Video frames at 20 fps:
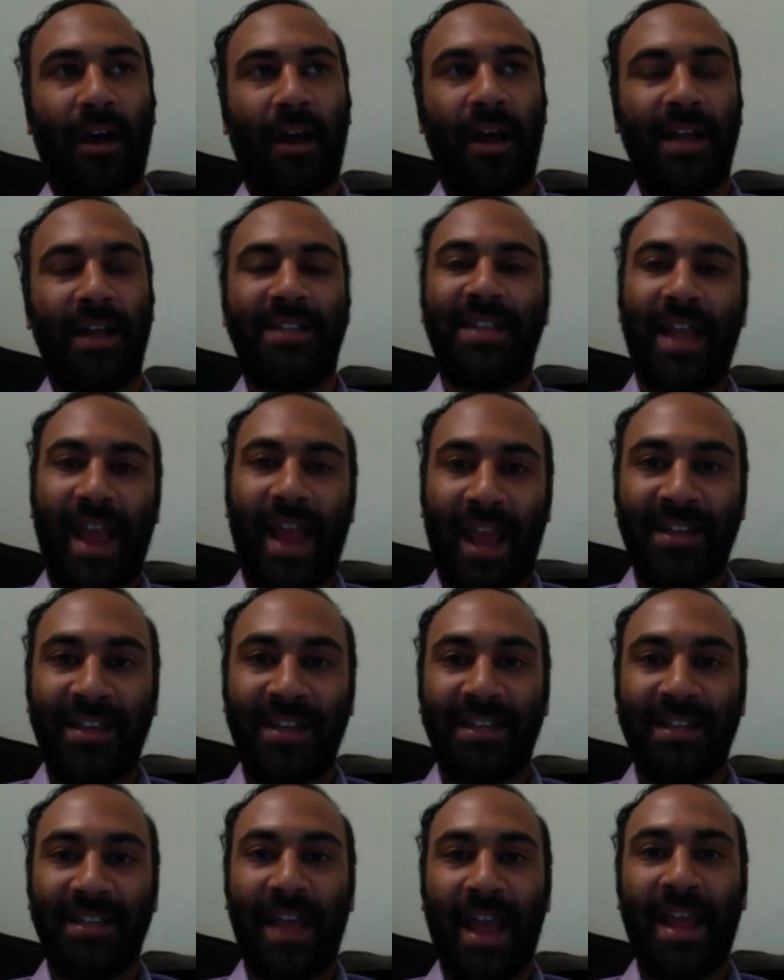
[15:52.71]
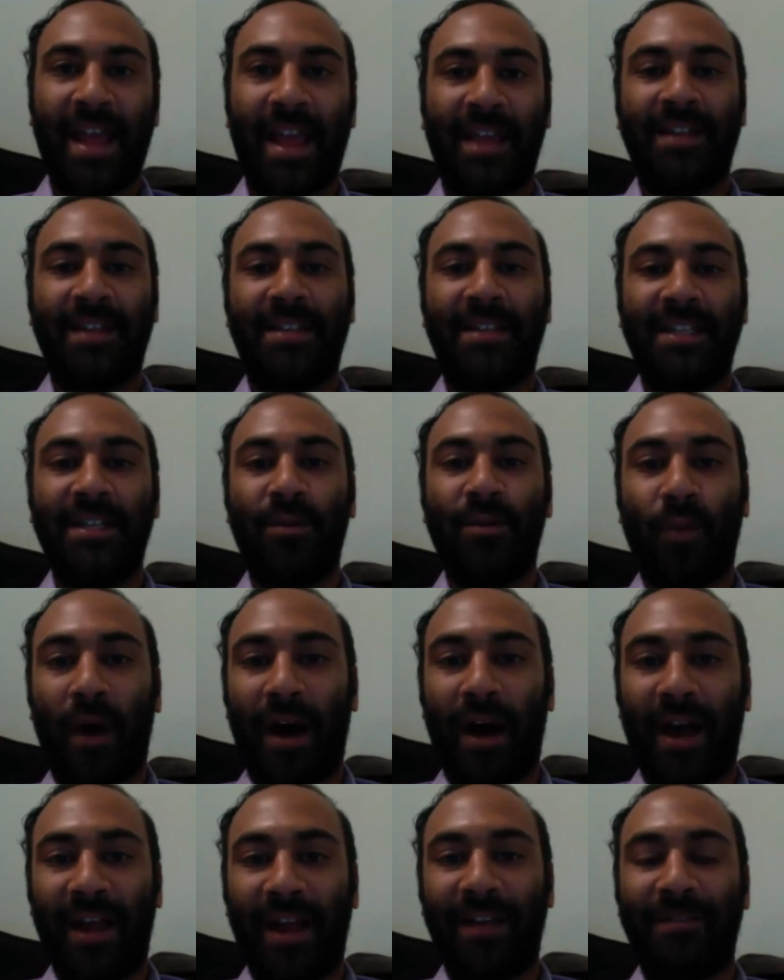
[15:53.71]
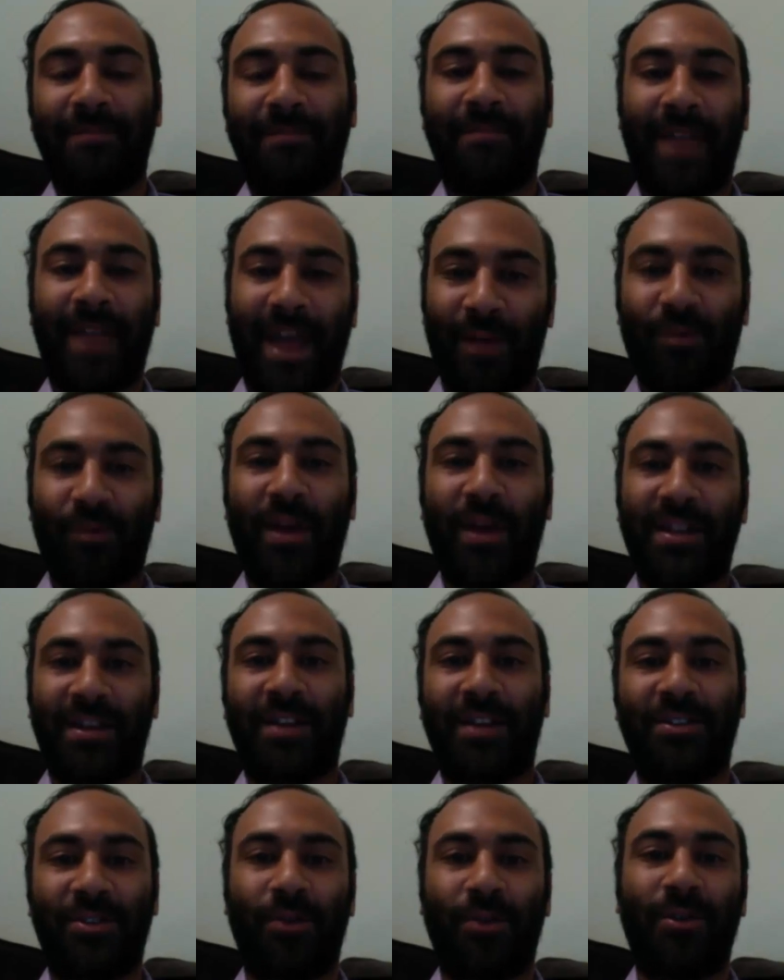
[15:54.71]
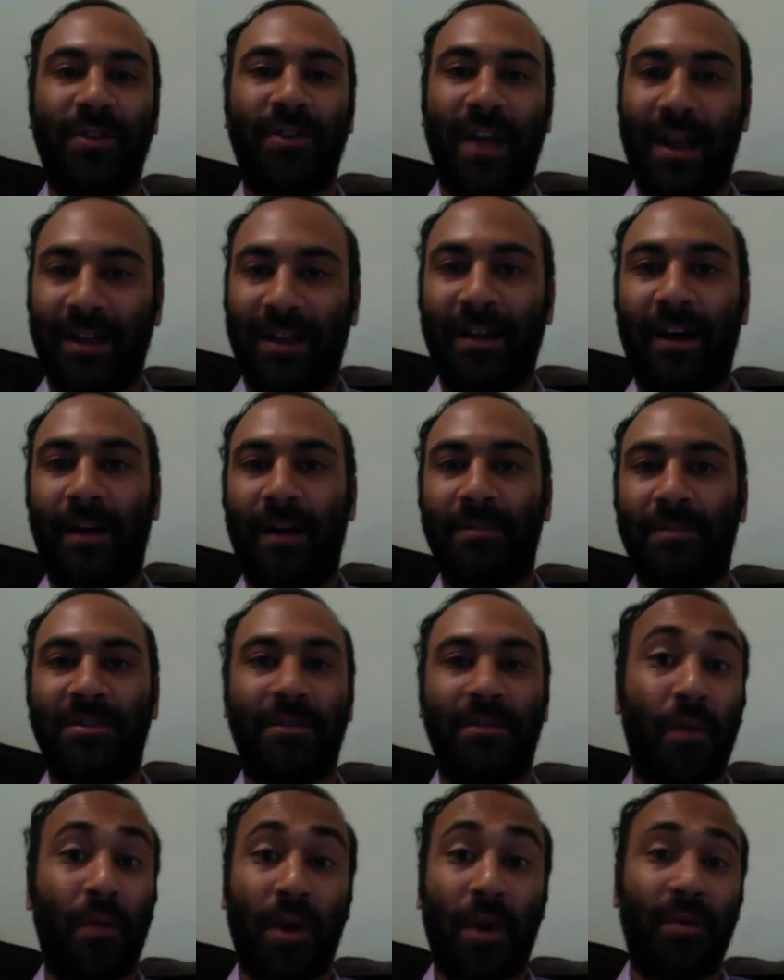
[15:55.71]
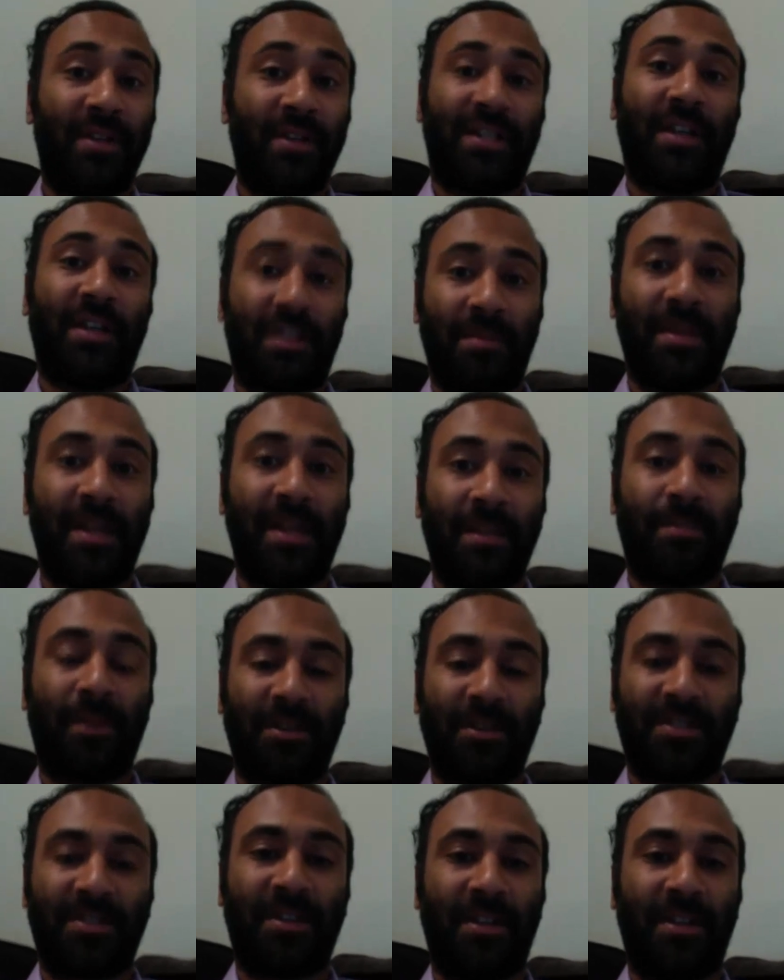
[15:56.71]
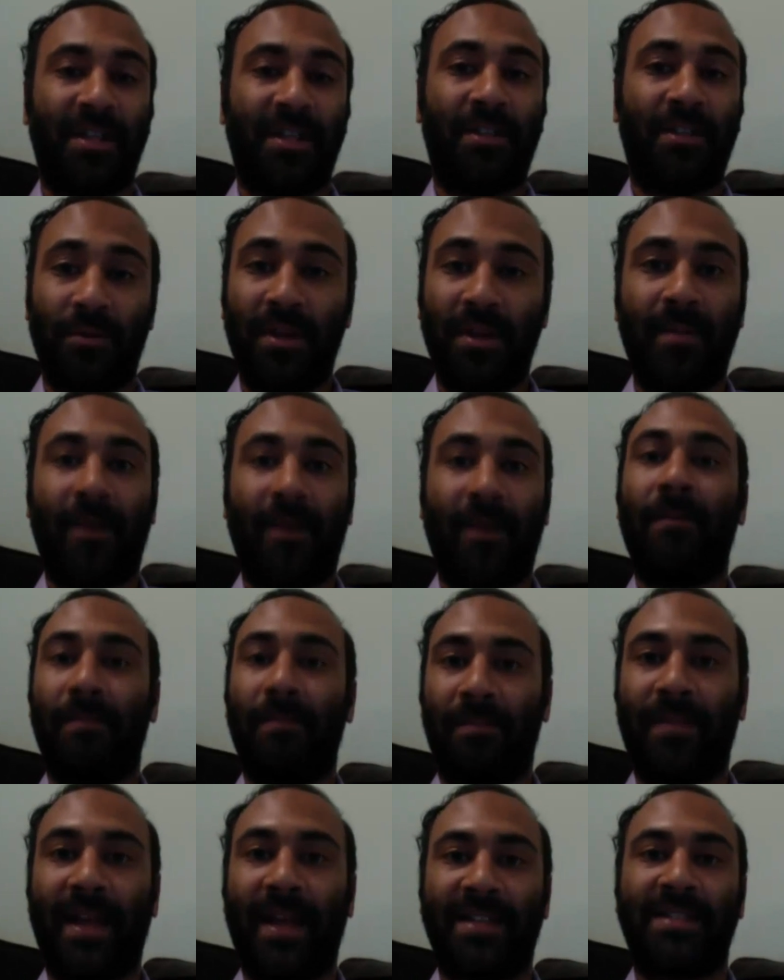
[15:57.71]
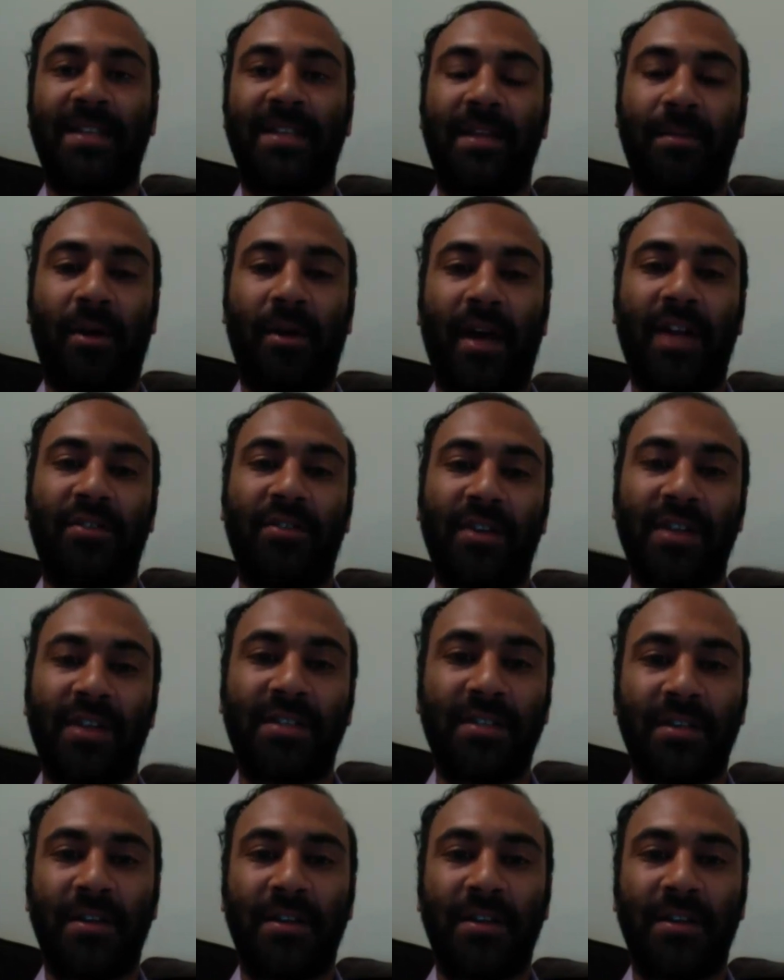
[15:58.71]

It's Andy, A-N-D-Y, at raytonsolar.com. So if you want to reach out to me personally through email, that's the email address.